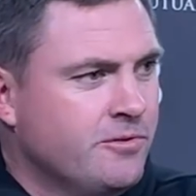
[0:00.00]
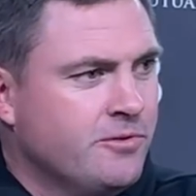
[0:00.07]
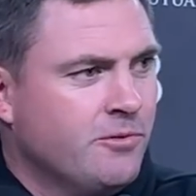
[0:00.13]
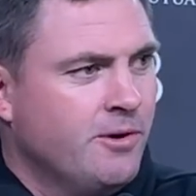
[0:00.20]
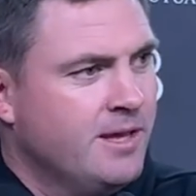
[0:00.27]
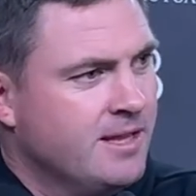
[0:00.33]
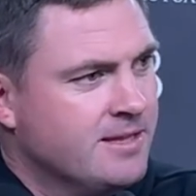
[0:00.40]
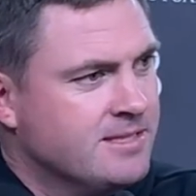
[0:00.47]
the
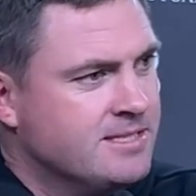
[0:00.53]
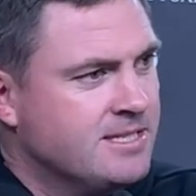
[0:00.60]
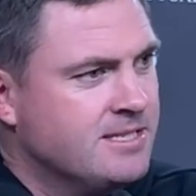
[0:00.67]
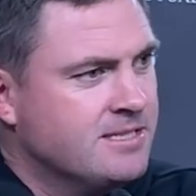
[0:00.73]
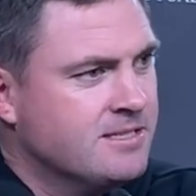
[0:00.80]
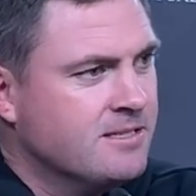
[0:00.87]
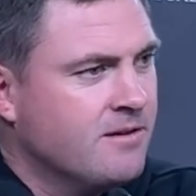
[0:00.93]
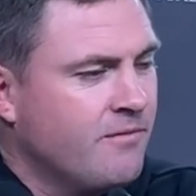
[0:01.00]
way that the
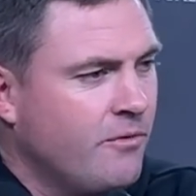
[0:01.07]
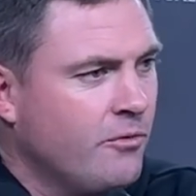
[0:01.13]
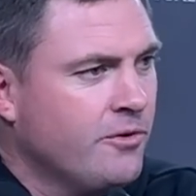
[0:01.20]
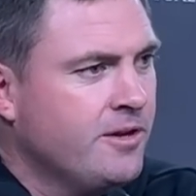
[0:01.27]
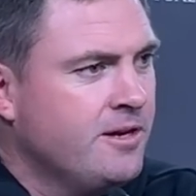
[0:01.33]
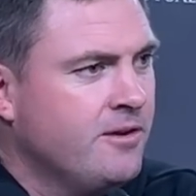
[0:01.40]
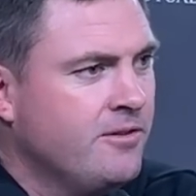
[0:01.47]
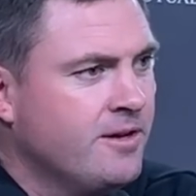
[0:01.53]
season has
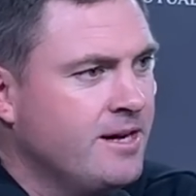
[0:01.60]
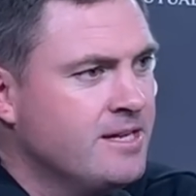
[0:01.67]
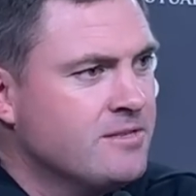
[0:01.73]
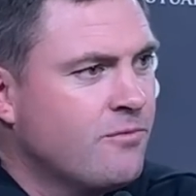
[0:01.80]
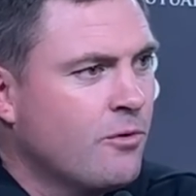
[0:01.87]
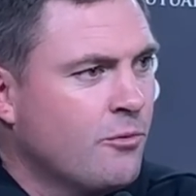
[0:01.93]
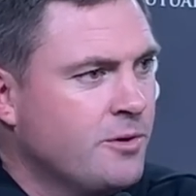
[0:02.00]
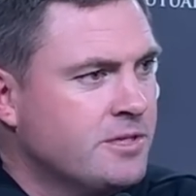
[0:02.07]
unfolded here in the last
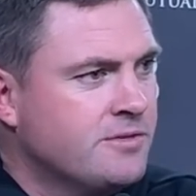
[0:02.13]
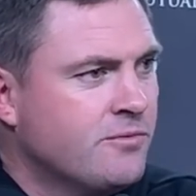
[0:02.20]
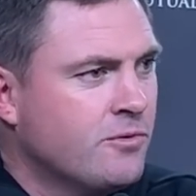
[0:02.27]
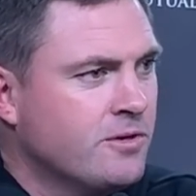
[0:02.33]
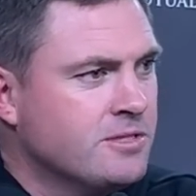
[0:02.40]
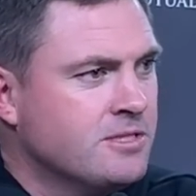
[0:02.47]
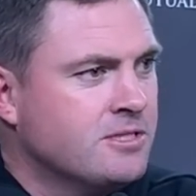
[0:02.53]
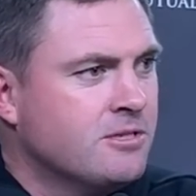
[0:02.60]
four weeks for
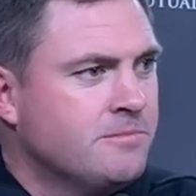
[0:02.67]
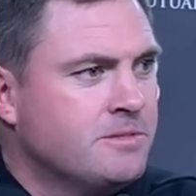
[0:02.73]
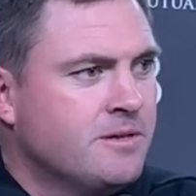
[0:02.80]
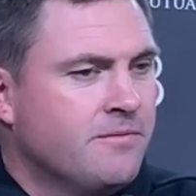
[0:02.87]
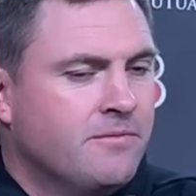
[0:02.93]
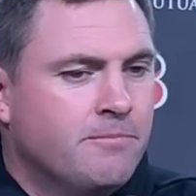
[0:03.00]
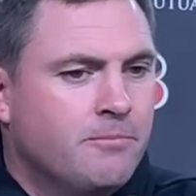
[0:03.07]
us in terms of